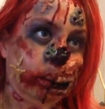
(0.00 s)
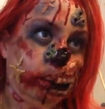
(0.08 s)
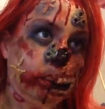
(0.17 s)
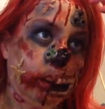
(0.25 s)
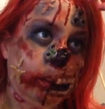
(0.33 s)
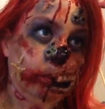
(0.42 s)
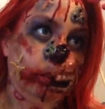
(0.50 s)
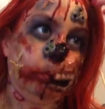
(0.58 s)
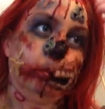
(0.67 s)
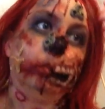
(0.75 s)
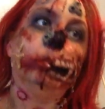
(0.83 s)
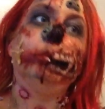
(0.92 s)
time
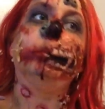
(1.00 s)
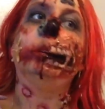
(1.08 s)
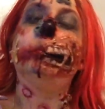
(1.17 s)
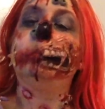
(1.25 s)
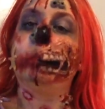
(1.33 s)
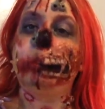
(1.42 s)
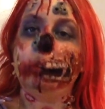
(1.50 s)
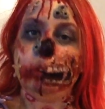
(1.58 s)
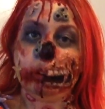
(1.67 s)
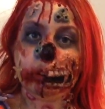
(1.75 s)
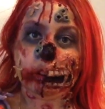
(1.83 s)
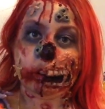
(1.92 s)
consuming, but
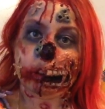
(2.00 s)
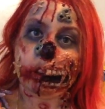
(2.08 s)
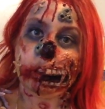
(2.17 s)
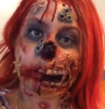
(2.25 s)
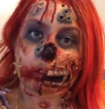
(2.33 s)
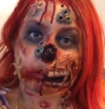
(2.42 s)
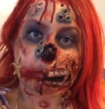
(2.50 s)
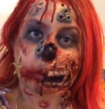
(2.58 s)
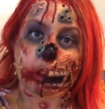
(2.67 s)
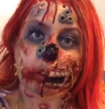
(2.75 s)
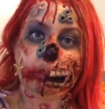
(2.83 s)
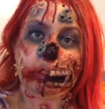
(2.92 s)
it does
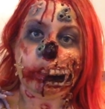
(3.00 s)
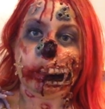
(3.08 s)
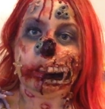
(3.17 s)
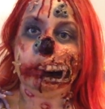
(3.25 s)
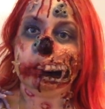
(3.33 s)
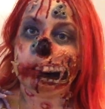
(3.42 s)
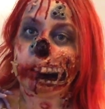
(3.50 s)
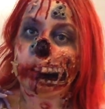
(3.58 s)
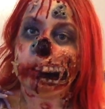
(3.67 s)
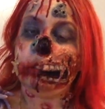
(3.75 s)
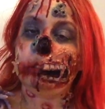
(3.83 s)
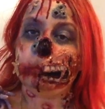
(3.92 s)
pay off at the end. I
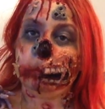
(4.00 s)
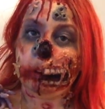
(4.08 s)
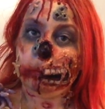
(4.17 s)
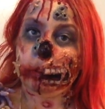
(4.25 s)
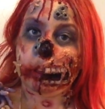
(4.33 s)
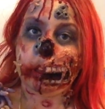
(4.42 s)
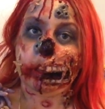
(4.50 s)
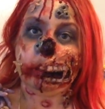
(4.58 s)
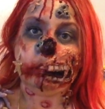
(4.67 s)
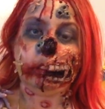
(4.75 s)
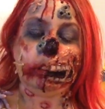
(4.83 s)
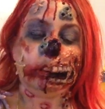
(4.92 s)
did spray my hair
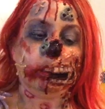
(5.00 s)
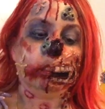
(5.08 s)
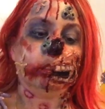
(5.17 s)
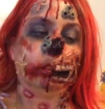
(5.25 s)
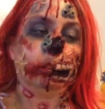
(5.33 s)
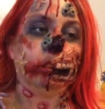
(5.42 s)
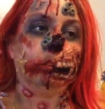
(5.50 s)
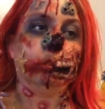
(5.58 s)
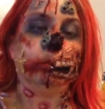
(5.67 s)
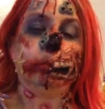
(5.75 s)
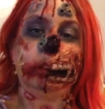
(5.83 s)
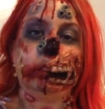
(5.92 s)
because I did it so that
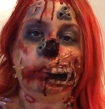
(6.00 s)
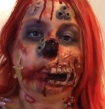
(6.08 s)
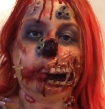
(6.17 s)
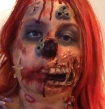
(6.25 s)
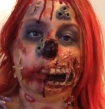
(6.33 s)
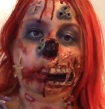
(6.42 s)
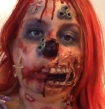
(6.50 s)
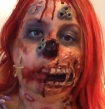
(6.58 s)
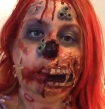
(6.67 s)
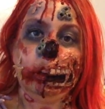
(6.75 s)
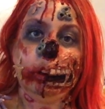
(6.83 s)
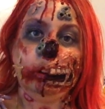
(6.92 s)
she'd basically
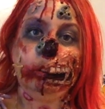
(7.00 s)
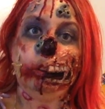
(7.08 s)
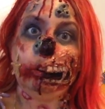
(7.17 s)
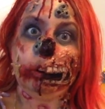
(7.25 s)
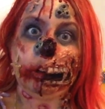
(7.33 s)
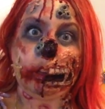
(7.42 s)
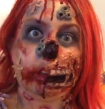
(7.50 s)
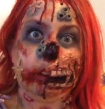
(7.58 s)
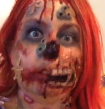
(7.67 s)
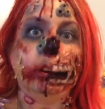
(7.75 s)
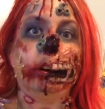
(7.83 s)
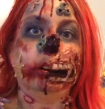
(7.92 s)
cut her
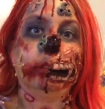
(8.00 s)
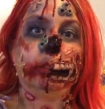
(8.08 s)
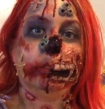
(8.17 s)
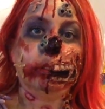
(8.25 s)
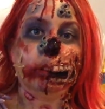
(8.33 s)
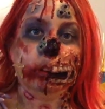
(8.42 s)
hair off